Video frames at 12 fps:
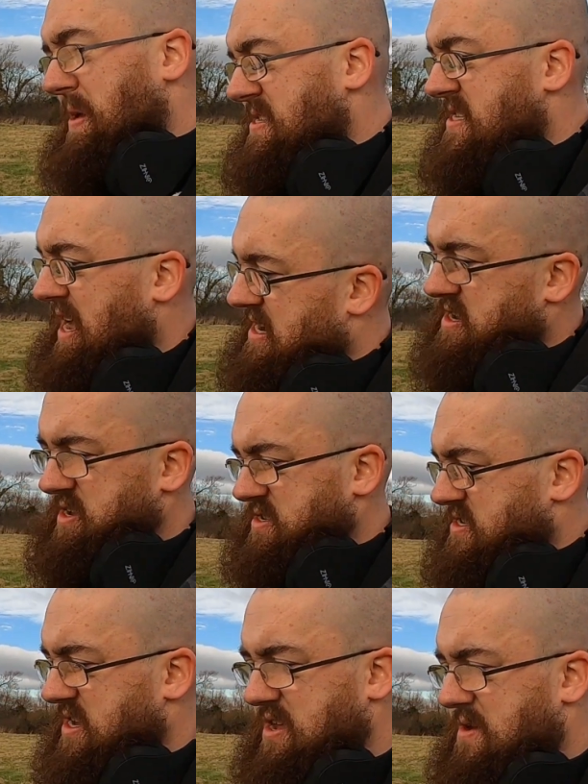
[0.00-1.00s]
a bit sad,
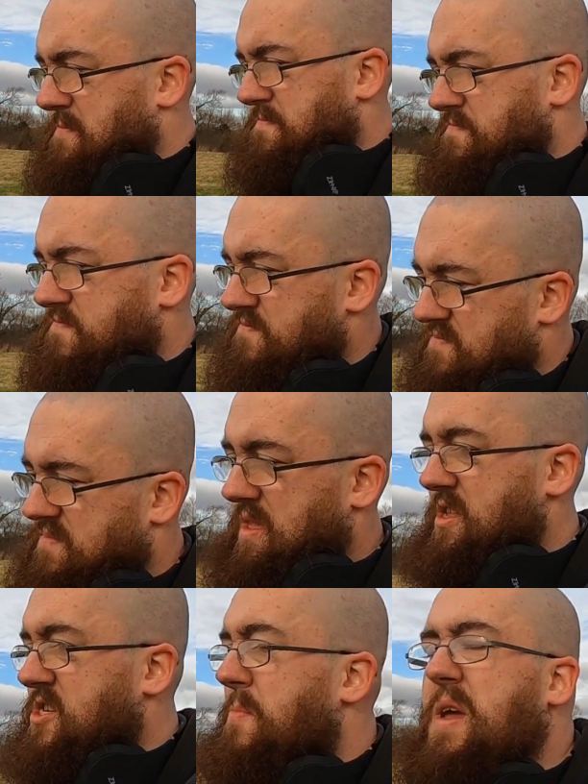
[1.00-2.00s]
because
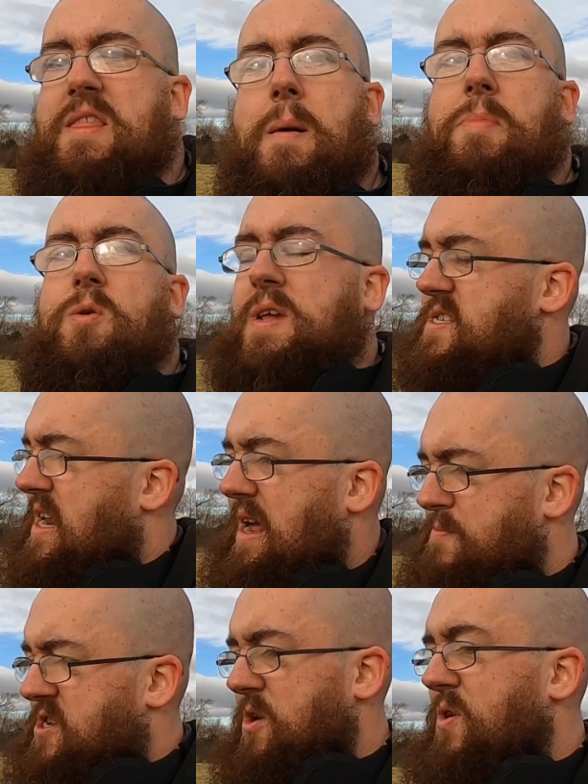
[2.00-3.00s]
to me that bloke is an
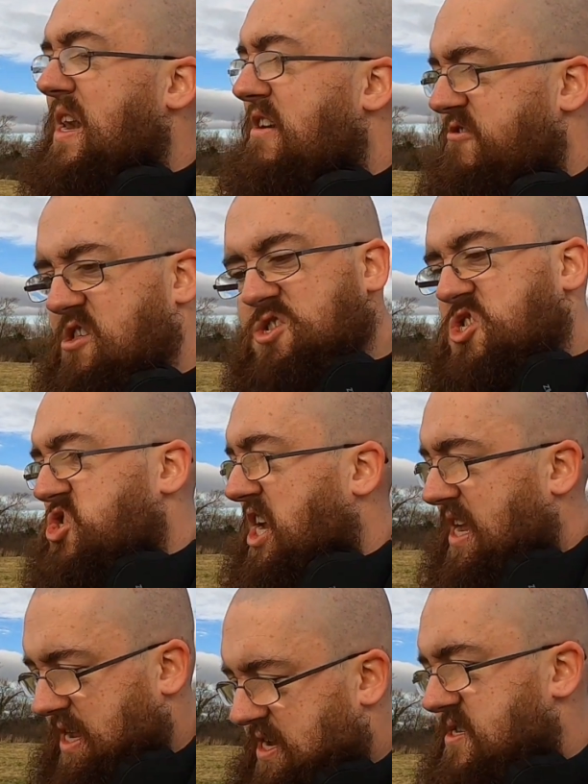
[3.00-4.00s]
absolute lyrical
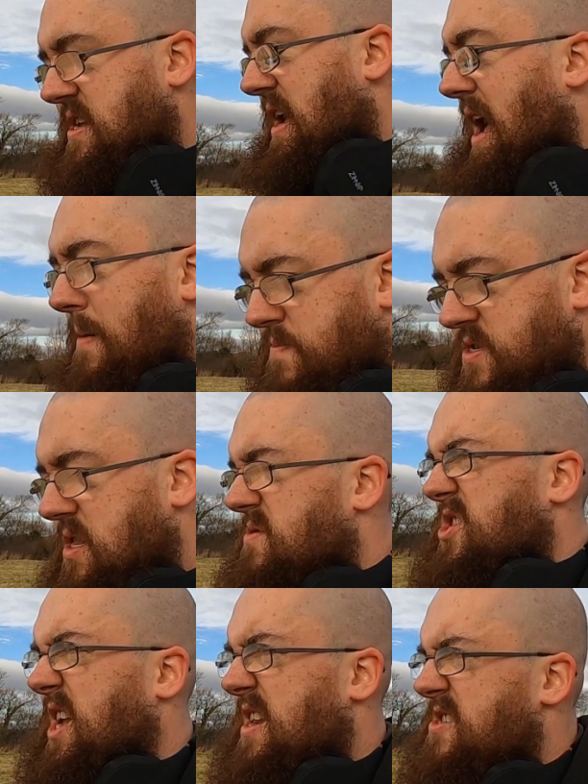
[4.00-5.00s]
genius,
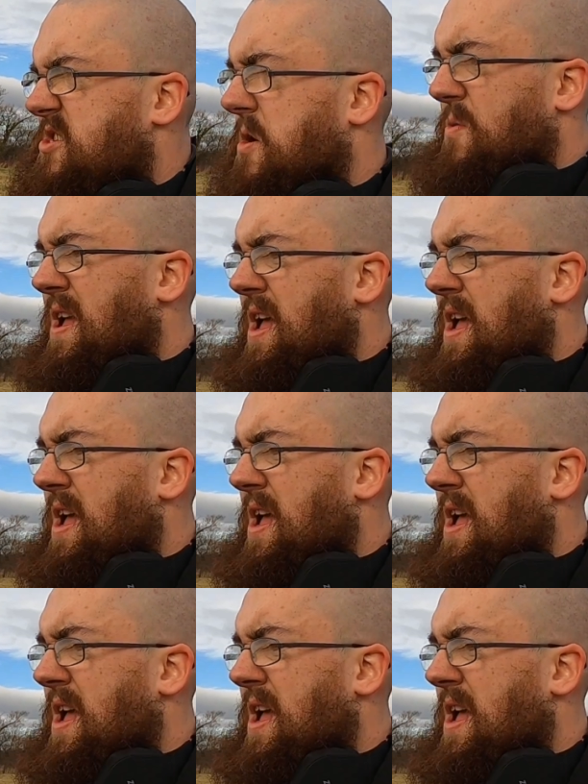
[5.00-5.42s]
absolute genius.